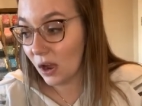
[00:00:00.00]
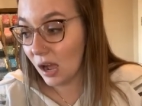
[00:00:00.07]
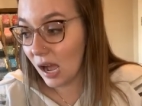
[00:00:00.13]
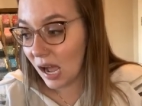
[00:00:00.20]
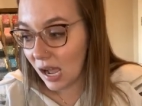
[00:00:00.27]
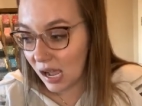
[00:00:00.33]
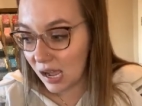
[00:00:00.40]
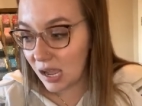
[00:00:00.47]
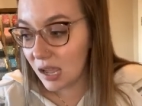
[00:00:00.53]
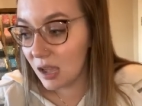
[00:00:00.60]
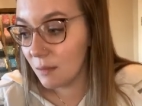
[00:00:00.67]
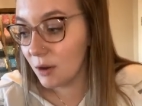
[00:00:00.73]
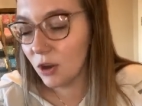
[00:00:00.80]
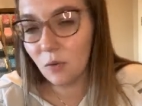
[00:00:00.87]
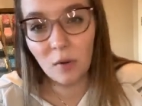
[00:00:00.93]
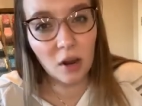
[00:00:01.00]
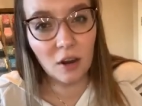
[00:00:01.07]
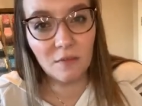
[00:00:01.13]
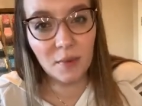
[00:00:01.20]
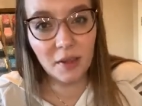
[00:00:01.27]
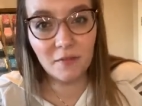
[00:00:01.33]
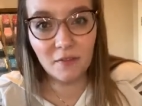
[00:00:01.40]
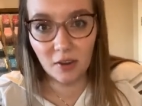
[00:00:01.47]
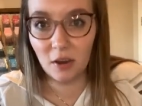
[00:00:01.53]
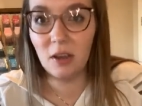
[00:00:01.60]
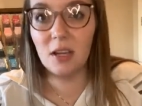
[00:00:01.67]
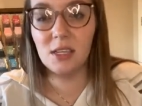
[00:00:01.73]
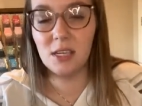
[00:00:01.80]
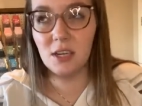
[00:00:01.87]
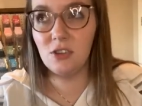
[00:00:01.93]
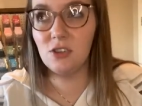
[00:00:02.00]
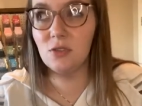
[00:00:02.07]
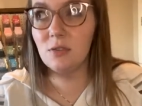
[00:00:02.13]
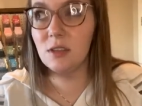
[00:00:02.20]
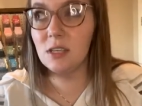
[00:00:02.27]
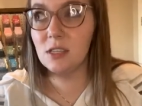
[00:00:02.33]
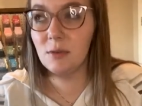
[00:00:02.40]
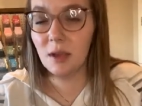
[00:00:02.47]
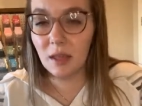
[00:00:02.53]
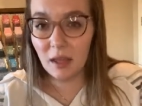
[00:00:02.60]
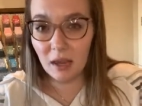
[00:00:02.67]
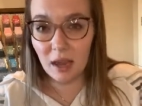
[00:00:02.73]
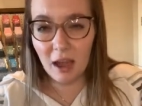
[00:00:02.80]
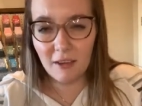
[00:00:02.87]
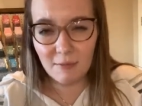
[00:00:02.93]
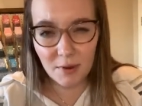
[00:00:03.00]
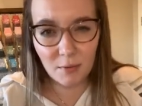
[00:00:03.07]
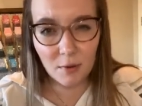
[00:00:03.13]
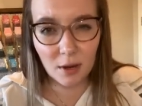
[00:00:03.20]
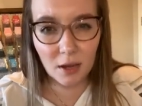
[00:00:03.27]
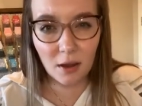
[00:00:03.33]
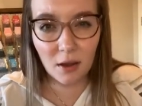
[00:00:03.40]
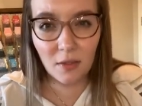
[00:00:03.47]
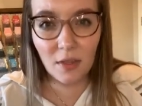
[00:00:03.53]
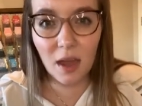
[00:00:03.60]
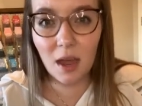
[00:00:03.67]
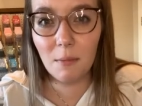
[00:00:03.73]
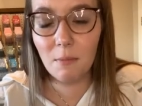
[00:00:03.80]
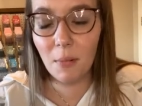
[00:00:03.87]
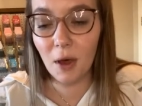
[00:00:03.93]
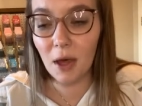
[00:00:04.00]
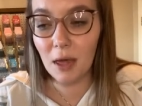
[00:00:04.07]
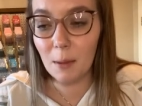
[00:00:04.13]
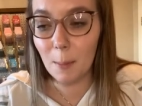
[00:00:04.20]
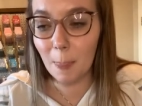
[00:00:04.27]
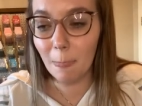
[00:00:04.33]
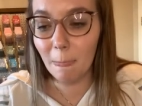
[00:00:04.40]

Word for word: I am going to work on being very intentional this week. Like, I've been working on that, but